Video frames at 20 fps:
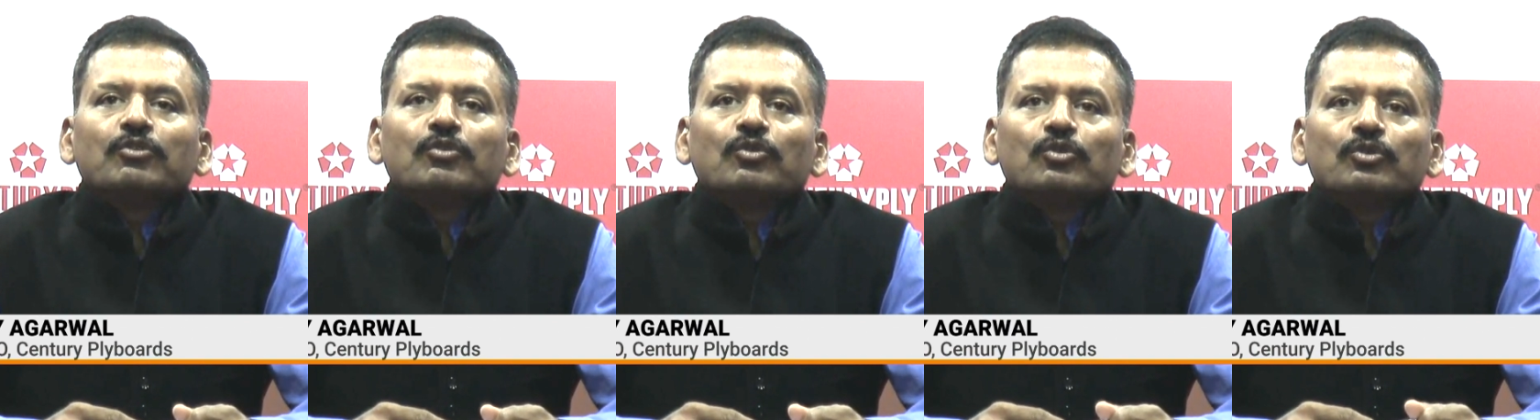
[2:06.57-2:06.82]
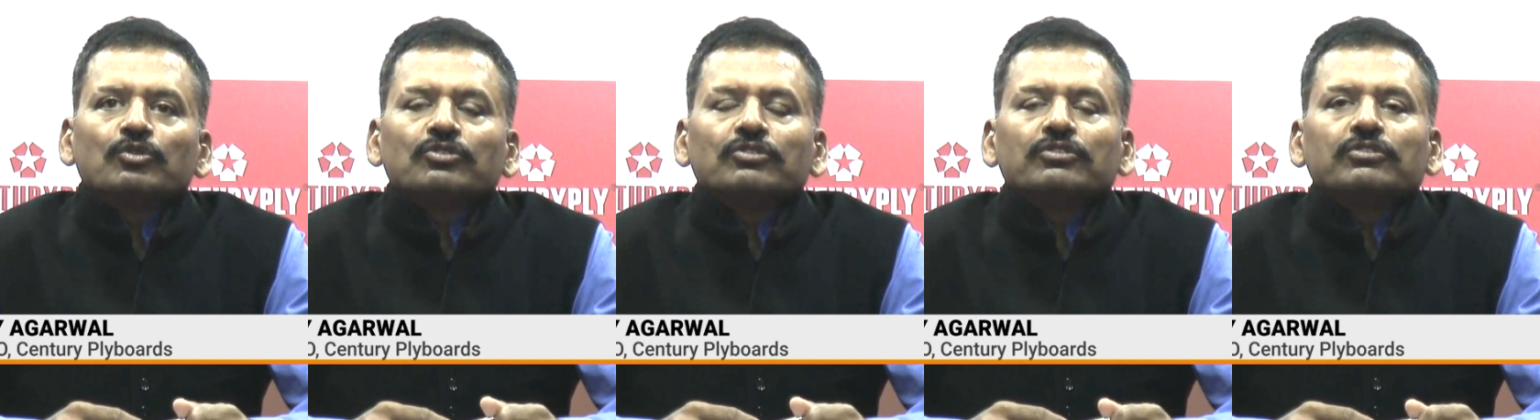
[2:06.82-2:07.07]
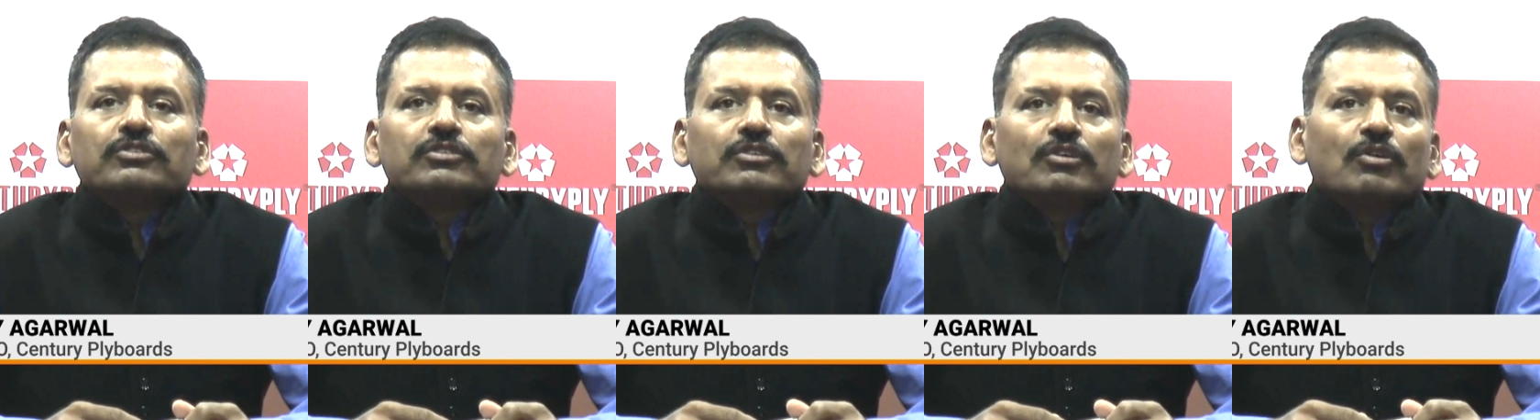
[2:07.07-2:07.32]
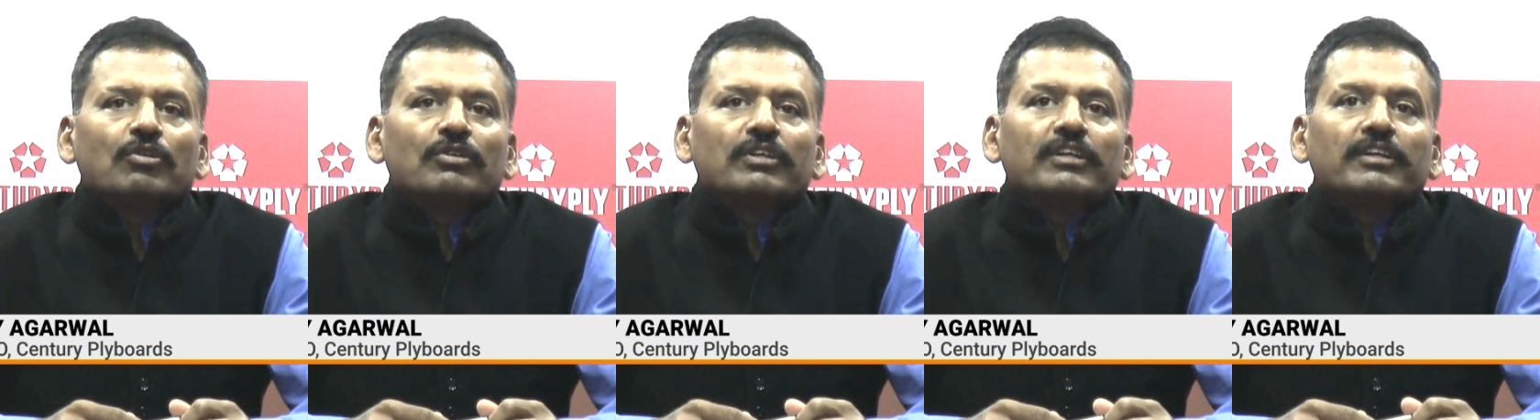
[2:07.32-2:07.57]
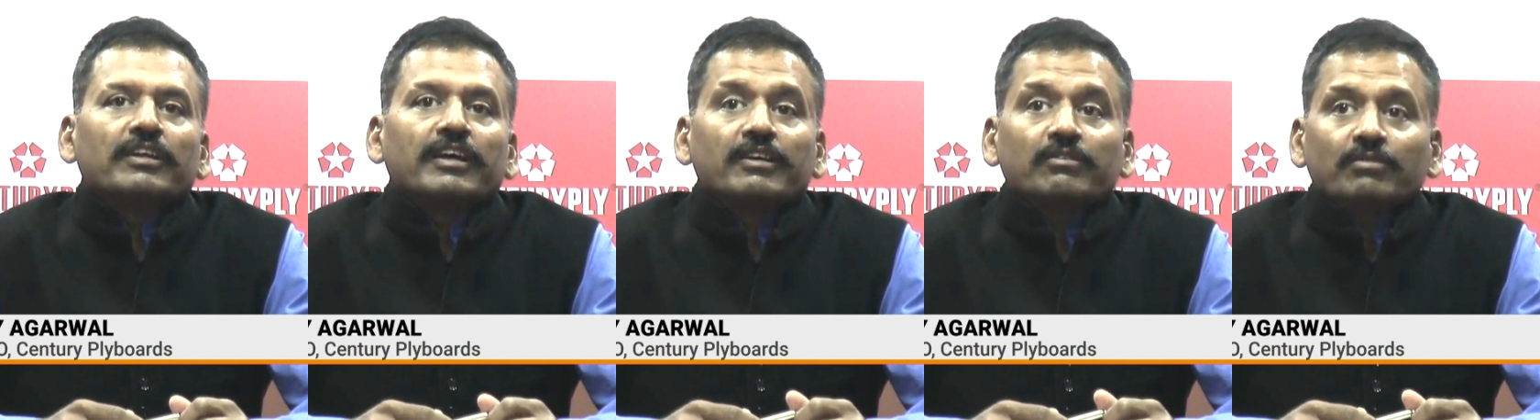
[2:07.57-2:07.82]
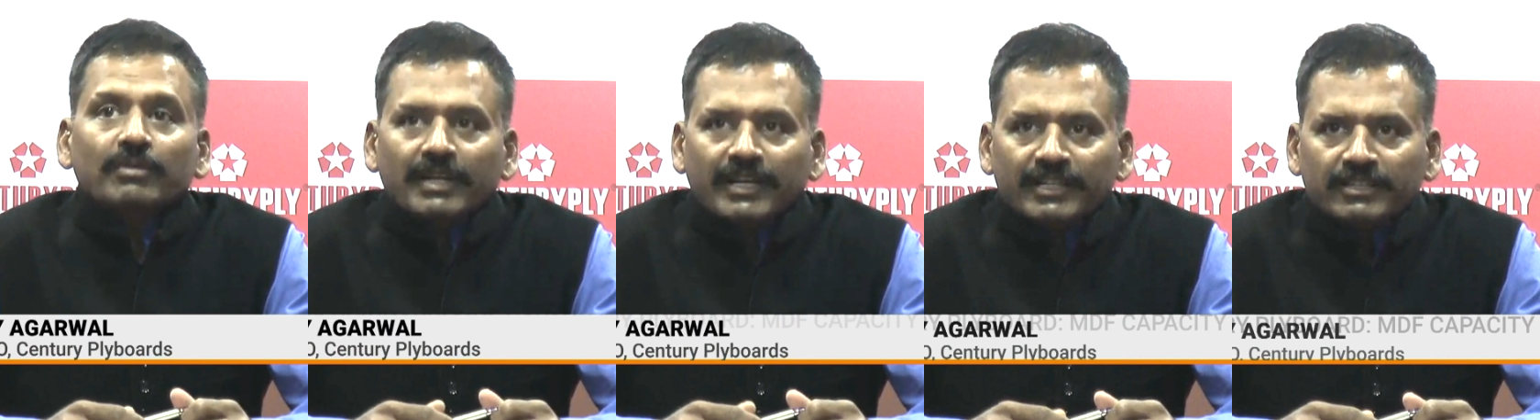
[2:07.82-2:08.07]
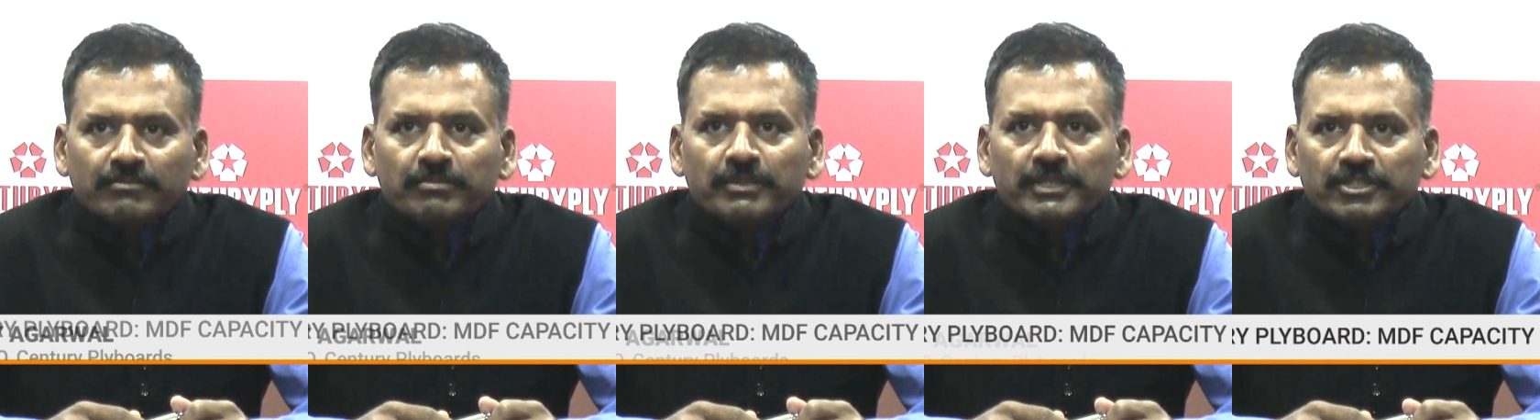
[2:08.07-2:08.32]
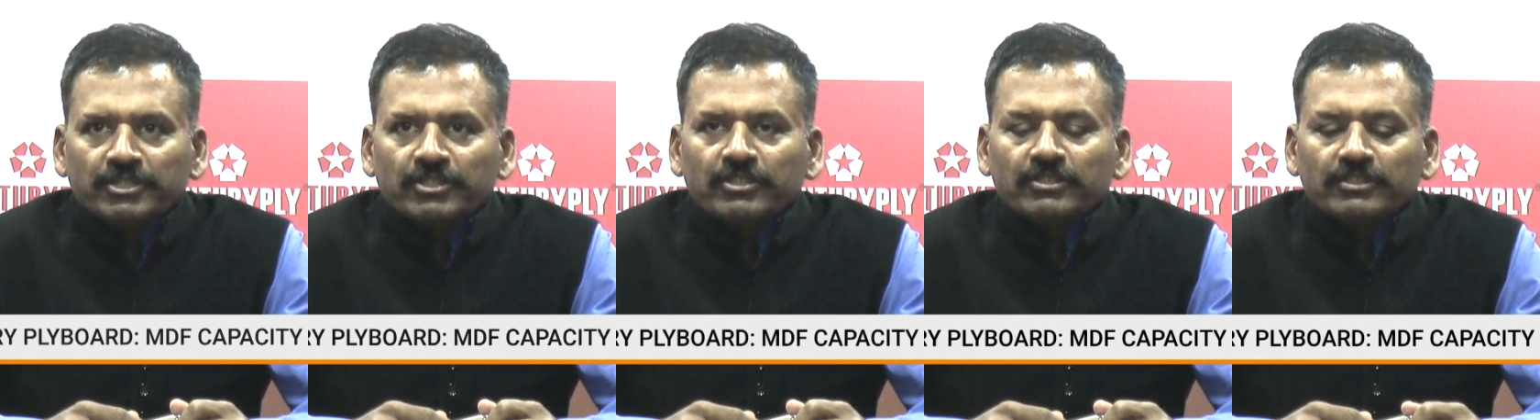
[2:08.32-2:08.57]
crores on an annualized
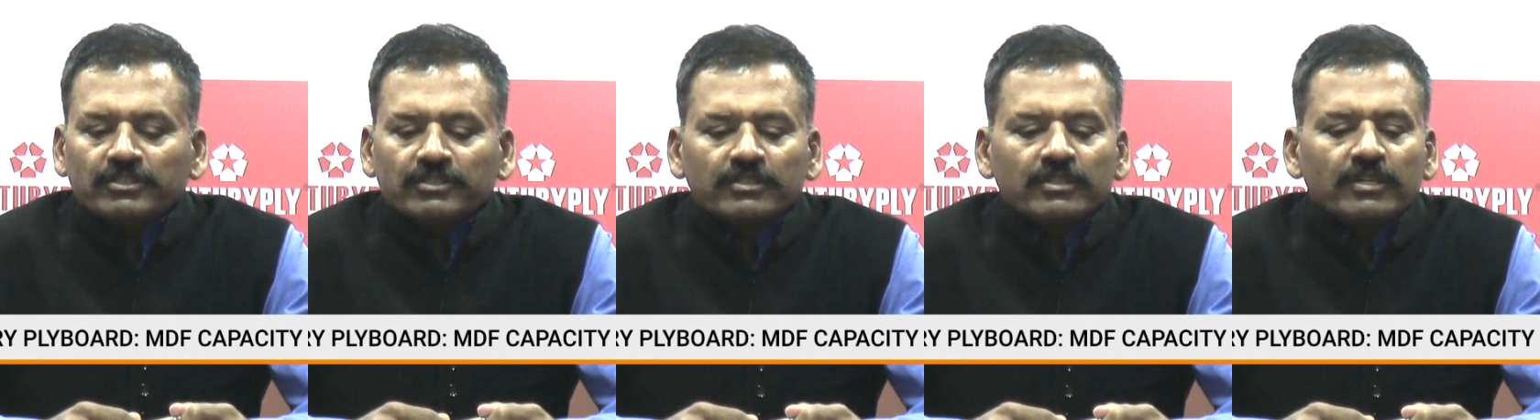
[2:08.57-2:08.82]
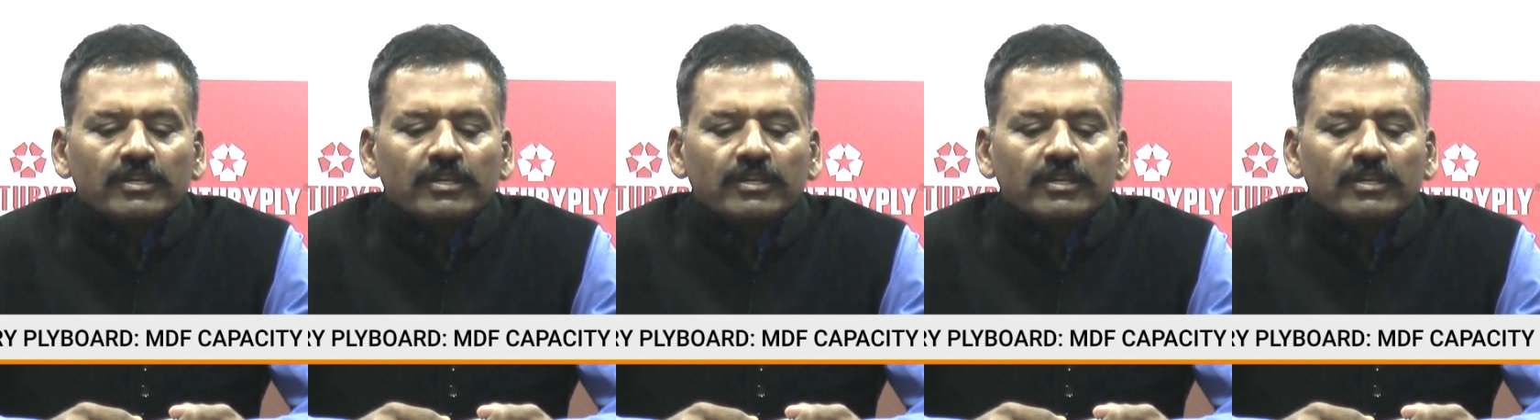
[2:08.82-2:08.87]
basis.